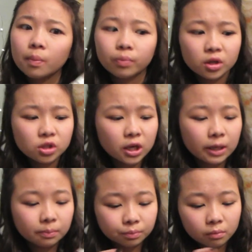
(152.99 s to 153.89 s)
These are
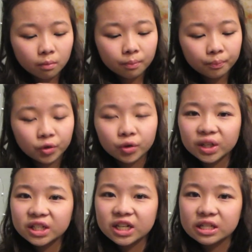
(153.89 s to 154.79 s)
good. You can
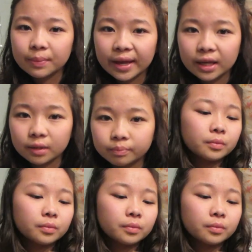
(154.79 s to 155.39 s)
really taste the bacon.